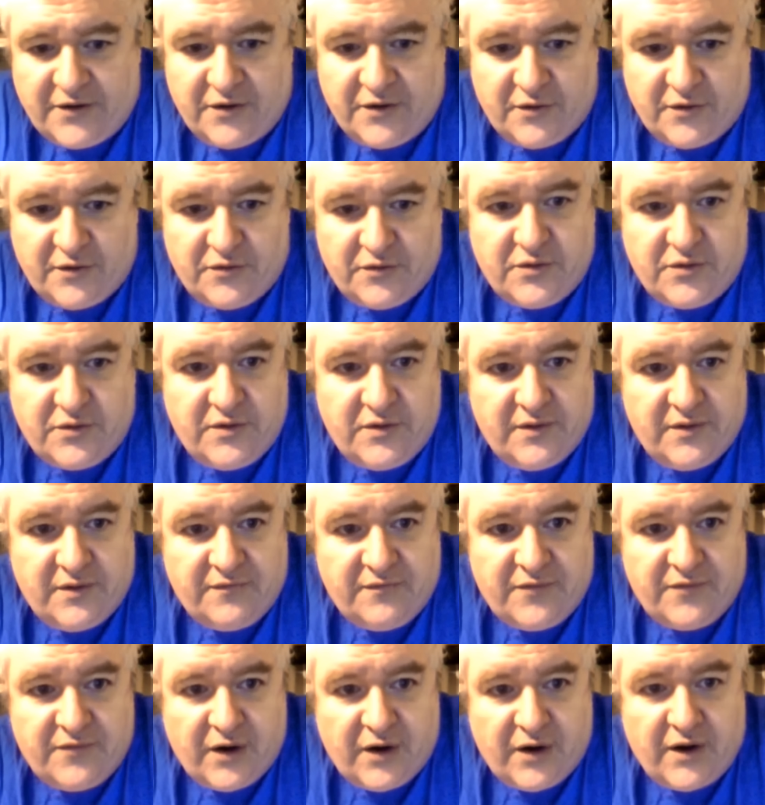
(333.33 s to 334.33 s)
You're
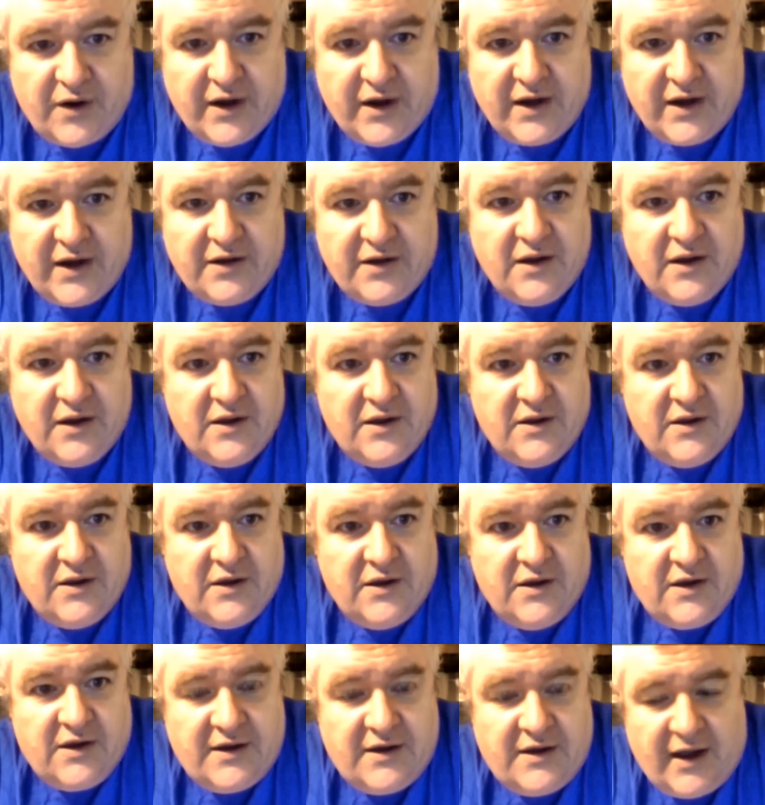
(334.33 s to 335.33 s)
very
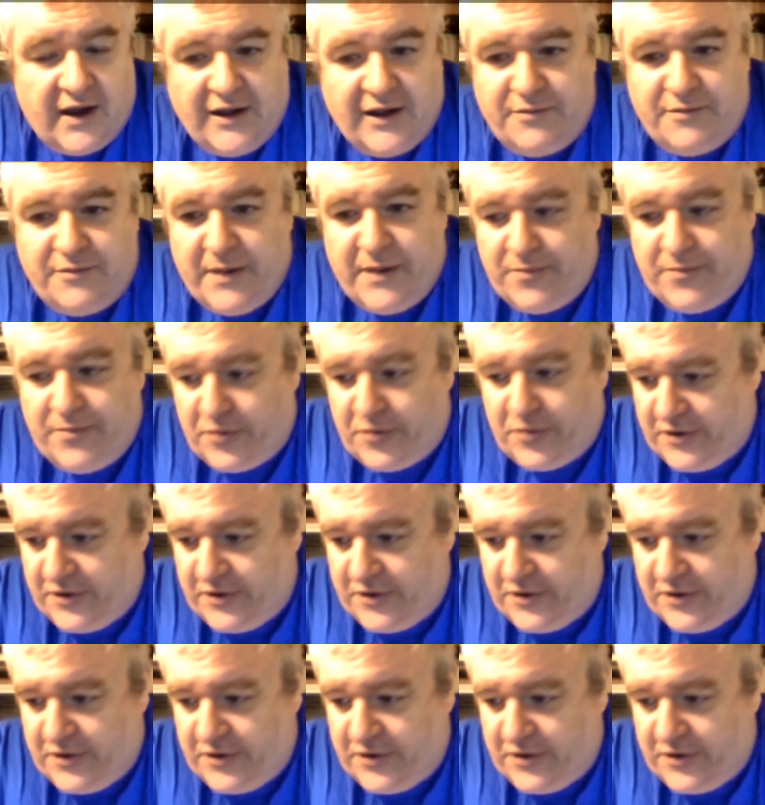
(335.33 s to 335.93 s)
nice people,